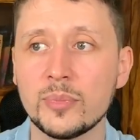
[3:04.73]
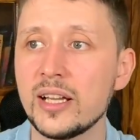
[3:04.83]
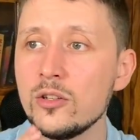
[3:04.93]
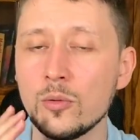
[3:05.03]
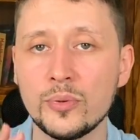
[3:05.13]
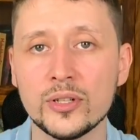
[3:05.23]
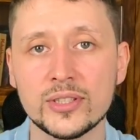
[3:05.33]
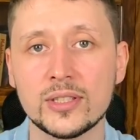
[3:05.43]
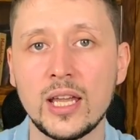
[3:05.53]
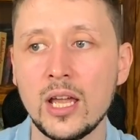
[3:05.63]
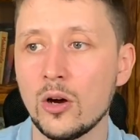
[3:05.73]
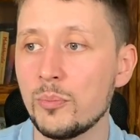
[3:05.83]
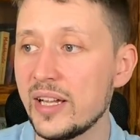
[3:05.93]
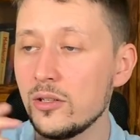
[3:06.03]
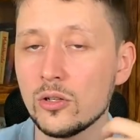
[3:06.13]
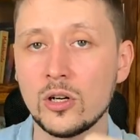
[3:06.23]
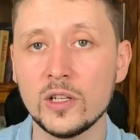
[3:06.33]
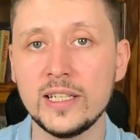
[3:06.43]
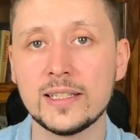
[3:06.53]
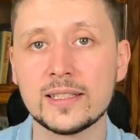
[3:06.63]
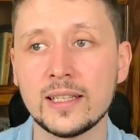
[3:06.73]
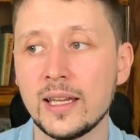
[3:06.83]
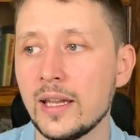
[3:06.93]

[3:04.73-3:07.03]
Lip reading: by your boss, by your colleagues,